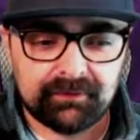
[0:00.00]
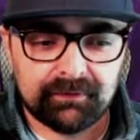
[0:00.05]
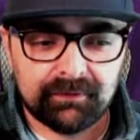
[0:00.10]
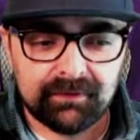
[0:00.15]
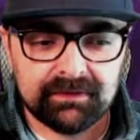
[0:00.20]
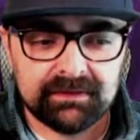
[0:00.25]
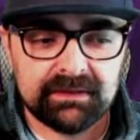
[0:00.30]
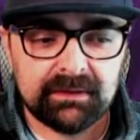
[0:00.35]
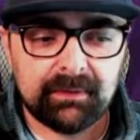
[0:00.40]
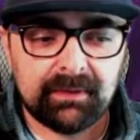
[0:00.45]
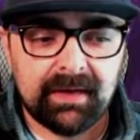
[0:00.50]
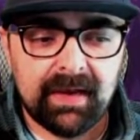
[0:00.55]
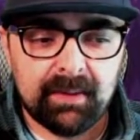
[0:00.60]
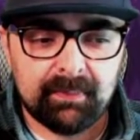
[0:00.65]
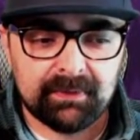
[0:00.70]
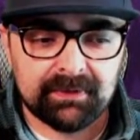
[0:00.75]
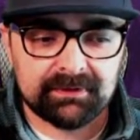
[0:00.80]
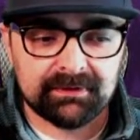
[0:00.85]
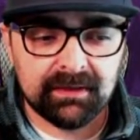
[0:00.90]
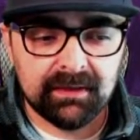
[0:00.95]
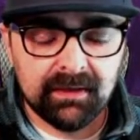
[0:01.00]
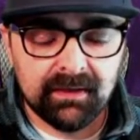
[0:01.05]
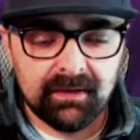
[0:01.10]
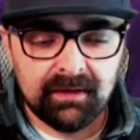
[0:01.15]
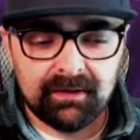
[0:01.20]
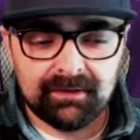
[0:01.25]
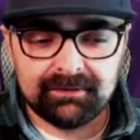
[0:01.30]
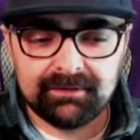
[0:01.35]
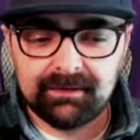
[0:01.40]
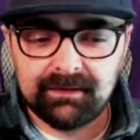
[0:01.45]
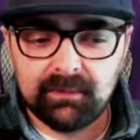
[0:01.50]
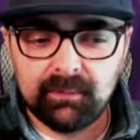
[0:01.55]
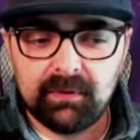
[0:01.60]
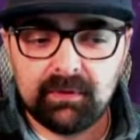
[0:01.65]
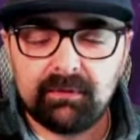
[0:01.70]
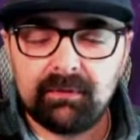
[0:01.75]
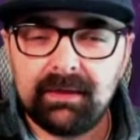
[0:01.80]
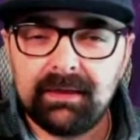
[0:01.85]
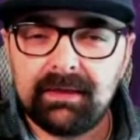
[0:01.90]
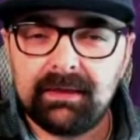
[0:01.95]
So let's see what happens. He's going to come
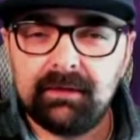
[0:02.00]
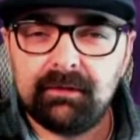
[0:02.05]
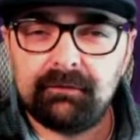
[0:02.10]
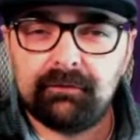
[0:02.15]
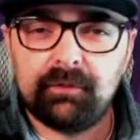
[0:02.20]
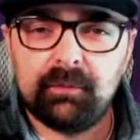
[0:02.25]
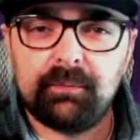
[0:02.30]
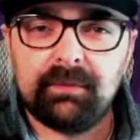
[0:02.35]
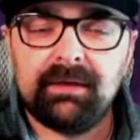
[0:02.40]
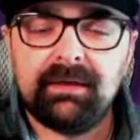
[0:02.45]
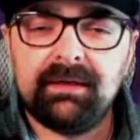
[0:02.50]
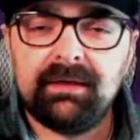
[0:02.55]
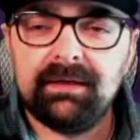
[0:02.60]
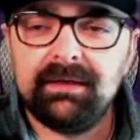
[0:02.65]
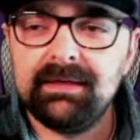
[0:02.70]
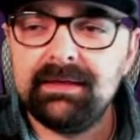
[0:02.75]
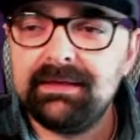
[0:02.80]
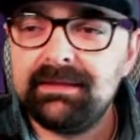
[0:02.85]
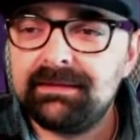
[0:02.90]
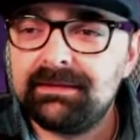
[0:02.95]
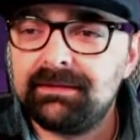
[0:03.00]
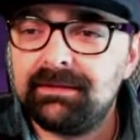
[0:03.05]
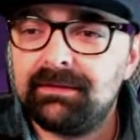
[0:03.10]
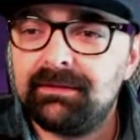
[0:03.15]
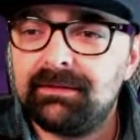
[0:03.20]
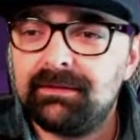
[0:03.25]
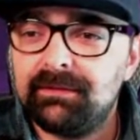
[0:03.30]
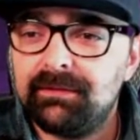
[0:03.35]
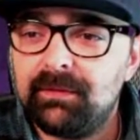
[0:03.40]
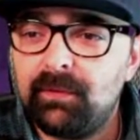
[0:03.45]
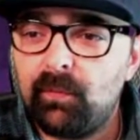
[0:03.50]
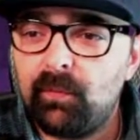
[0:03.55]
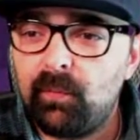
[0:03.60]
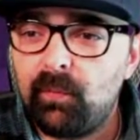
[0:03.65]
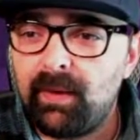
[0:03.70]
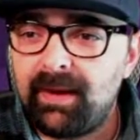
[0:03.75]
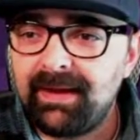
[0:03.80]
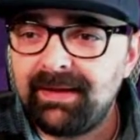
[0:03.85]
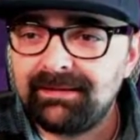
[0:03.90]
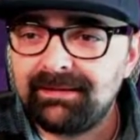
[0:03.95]
in right here from the east to the
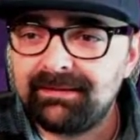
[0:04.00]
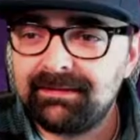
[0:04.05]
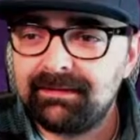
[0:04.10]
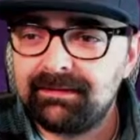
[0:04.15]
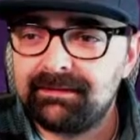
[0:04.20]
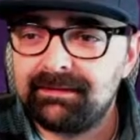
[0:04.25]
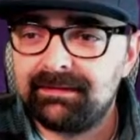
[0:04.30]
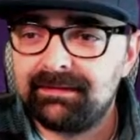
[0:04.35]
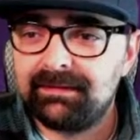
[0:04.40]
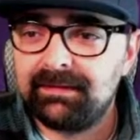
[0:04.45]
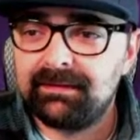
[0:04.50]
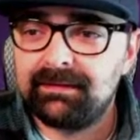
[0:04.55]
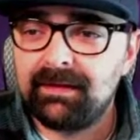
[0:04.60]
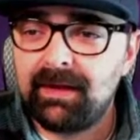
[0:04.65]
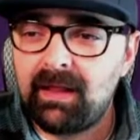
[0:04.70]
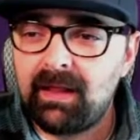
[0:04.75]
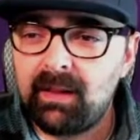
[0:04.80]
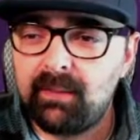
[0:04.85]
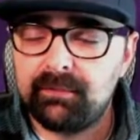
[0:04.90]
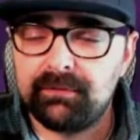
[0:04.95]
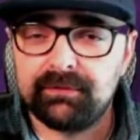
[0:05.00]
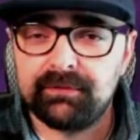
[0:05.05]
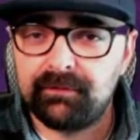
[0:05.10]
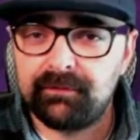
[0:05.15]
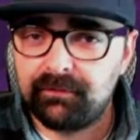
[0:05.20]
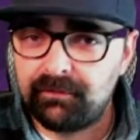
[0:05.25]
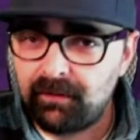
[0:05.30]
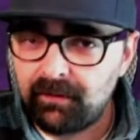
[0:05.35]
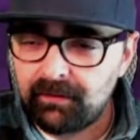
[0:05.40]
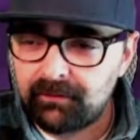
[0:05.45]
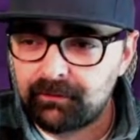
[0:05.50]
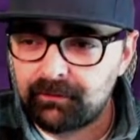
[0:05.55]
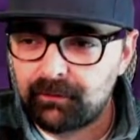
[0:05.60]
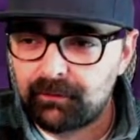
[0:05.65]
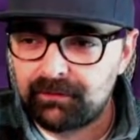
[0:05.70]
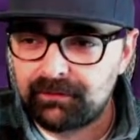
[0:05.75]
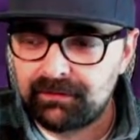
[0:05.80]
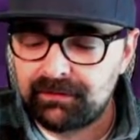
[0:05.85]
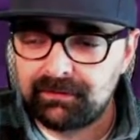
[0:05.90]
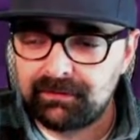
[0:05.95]
west. He's going to send golems in the front, of
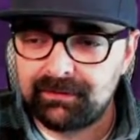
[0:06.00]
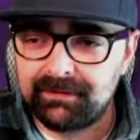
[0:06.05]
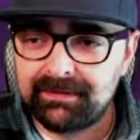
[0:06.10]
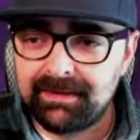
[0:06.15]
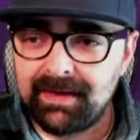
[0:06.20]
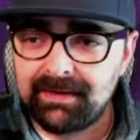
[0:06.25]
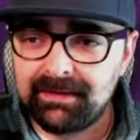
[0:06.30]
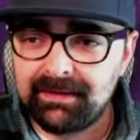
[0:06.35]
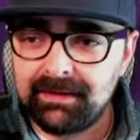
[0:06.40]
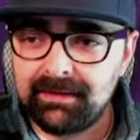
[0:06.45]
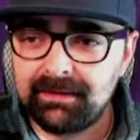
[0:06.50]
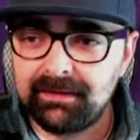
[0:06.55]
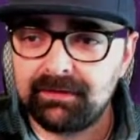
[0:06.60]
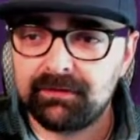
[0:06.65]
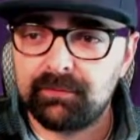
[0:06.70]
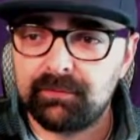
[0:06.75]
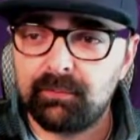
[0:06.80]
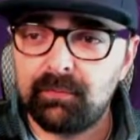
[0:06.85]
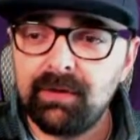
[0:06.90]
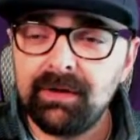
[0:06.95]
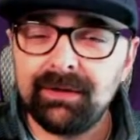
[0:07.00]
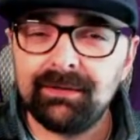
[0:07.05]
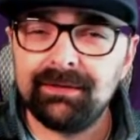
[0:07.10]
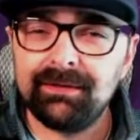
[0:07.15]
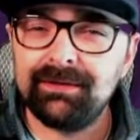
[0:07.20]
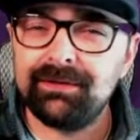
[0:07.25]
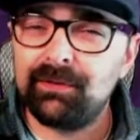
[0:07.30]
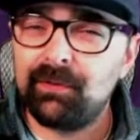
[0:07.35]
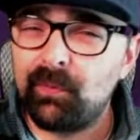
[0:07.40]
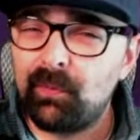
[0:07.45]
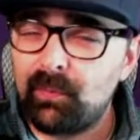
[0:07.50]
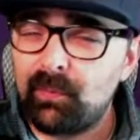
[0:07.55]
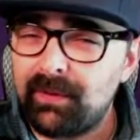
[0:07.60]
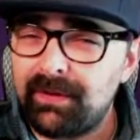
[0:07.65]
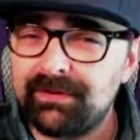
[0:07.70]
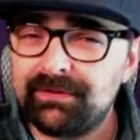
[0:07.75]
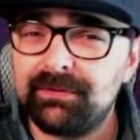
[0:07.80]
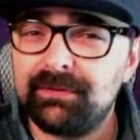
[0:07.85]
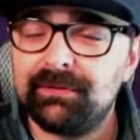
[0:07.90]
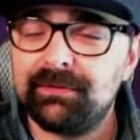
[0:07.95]
course, to do the tanking, and sprinkle in the
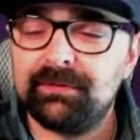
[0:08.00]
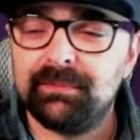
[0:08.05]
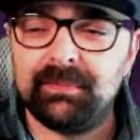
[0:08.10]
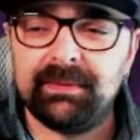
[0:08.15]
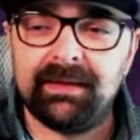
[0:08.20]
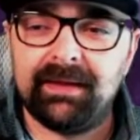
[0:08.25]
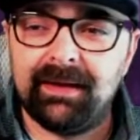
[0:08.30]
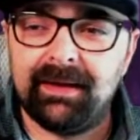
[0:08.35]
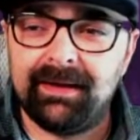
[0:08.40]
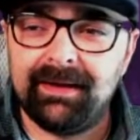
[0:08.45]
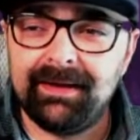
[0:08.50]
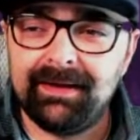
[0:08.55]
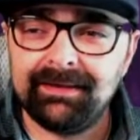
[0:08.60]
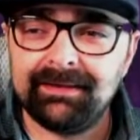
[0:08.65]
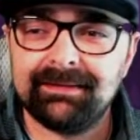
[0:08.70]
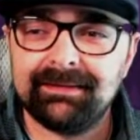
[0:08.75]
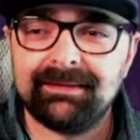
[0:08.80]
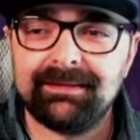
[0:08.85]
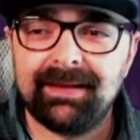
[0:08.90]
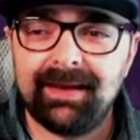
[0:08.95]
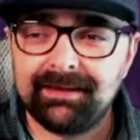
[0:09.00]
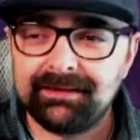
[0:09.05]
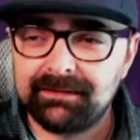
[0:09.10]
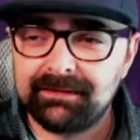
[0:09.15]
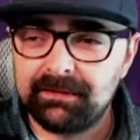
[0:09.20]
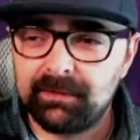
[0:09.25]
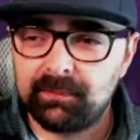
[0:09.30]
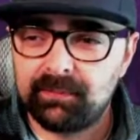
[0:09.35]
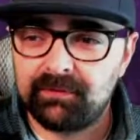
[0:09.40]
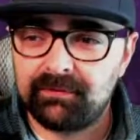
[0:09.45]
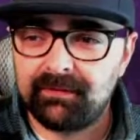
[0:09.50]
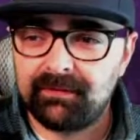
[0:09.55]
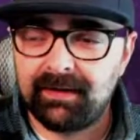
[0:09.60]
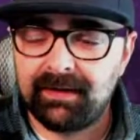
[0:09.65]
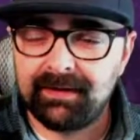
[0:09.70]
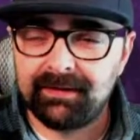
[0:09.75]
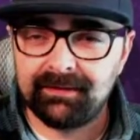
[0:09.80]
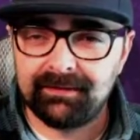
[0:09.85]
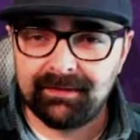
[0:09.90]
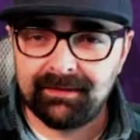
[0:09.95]
wizards behind, and that's going to
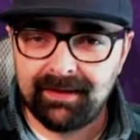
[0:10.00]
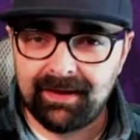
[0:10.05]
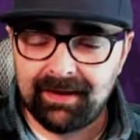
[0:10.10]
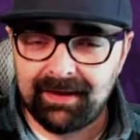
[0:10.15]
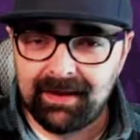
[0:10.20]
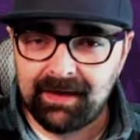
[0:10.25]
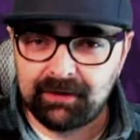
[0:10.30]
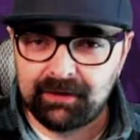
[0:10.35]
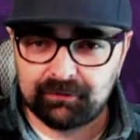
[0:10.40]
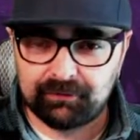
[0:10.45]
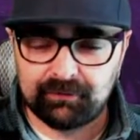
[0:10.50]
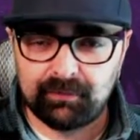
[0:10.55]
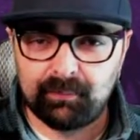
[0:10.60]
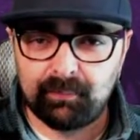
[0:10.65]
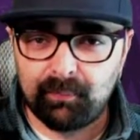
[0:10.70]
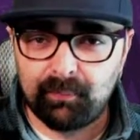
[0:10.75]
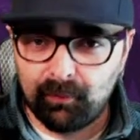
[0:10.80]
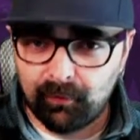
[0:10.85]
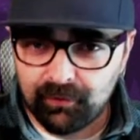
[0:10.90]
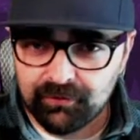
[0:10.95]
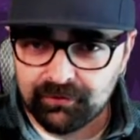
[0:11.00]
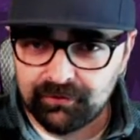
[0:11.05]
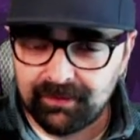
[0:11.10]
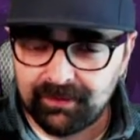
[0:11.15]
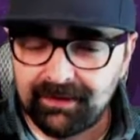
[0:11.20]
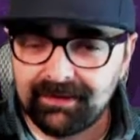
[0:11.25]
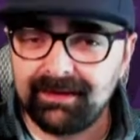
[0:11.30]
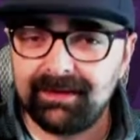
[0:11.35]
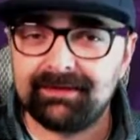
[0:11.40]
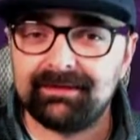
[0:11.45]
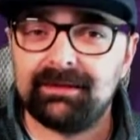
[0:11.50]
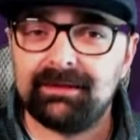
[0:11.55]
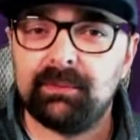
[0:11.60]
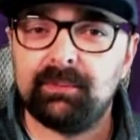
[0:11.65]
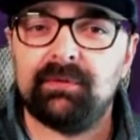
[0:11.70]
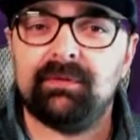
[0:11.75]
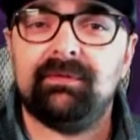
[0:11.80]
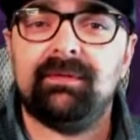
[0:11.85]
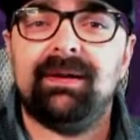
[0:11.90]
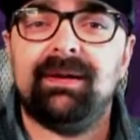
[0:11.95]
provide that extra push, right? That's going
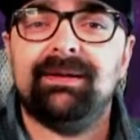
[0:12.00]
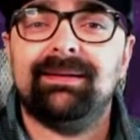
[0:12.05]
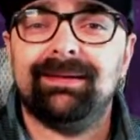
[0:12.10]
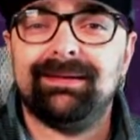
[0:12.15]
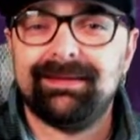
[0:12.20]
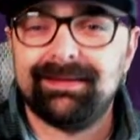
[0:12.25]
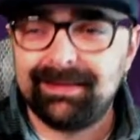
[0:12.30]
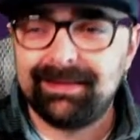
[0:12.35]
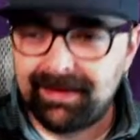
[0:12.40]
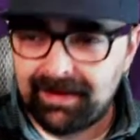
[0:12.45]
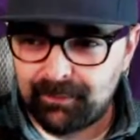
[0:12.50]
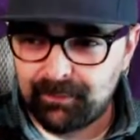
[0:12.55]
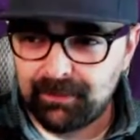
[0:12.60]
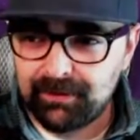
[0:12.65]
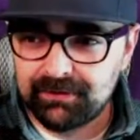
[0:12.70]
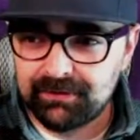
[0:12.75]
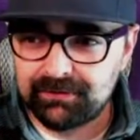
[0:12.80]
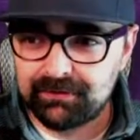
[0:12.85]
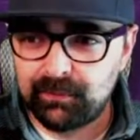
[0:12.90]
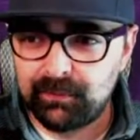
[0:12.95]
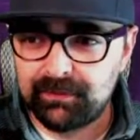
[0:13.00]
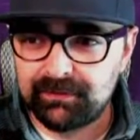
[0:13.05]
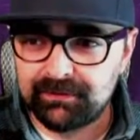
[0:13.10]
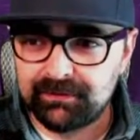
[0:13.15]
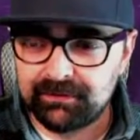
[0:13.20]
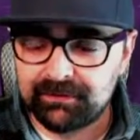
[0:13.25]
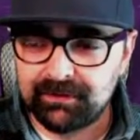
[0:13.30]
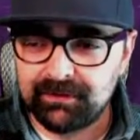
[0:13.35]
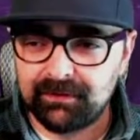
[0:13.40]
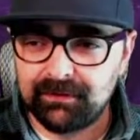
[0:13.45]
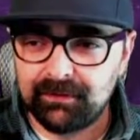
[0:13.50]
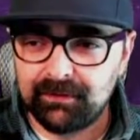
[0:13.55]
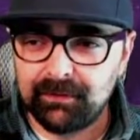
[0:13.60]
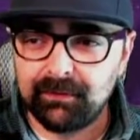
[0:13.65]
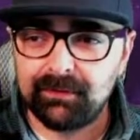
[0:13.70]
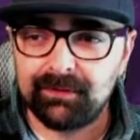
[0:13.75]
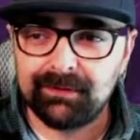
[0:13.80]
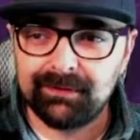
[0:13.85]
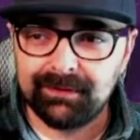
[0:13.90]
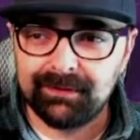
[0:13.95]
to provide the damage the wizards can
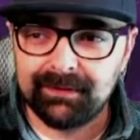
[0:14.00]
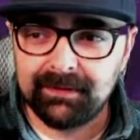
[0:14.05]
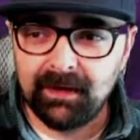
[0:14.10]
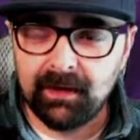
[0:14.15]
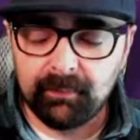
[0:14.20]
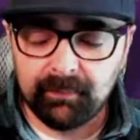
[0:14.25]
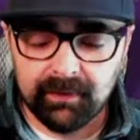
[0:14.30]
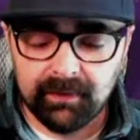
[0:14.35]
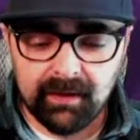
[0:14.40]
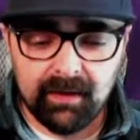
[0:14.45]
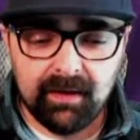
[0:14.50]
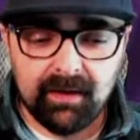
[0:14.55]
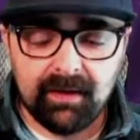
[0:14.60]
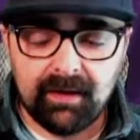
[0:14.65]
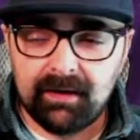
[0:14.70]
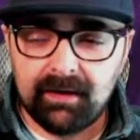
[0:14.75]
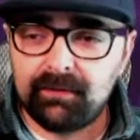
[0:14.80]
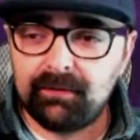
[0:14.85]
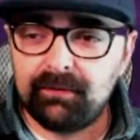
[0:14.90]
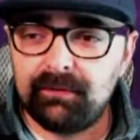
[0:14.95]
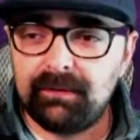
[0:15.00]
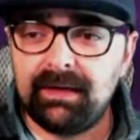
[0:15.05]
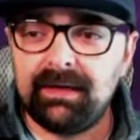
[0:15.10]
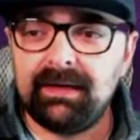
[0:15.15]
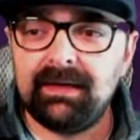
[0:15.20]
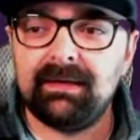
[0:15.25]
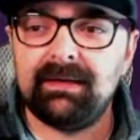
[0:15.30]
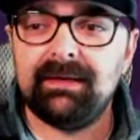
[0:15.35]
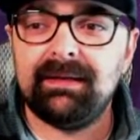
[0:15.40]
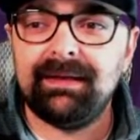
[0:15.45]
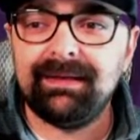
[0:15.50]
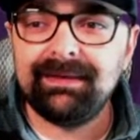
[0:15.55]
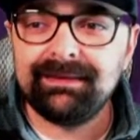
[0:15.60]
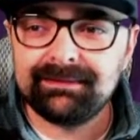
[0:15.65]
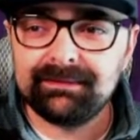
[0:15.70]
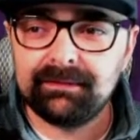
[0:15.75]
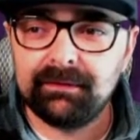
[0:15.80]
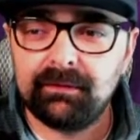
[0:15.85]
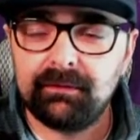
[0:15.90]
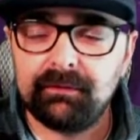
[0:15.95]
do and clean up and create a
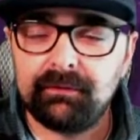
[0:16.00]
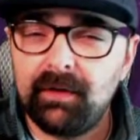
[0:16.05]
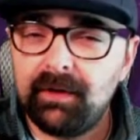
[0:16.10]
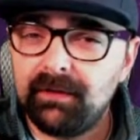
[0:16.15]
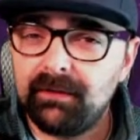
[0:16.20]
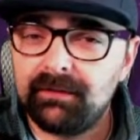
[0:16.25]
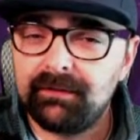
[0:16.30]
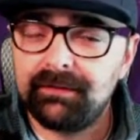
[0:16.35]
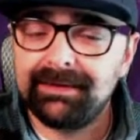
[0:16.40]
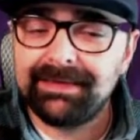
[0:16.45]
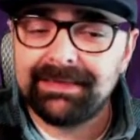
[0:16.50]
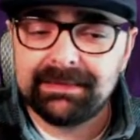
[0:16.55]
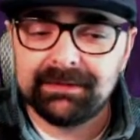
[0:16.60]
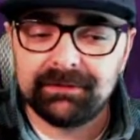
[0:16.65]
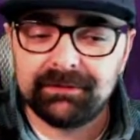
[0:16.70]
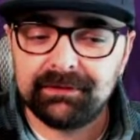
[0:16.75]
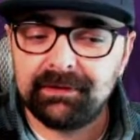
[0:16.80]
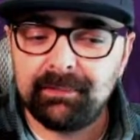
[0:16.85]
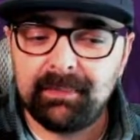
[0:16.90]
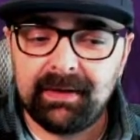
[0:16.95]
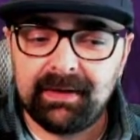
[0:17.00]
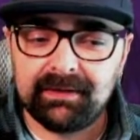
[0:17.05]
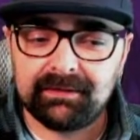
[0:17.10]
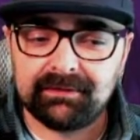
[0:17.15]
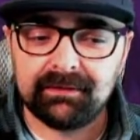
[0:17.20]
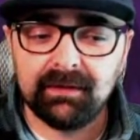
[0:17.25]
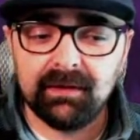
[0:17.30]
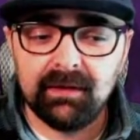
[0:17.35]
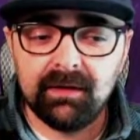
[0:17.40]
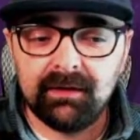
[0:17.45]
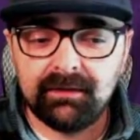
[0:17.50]
nice little funnel into the base.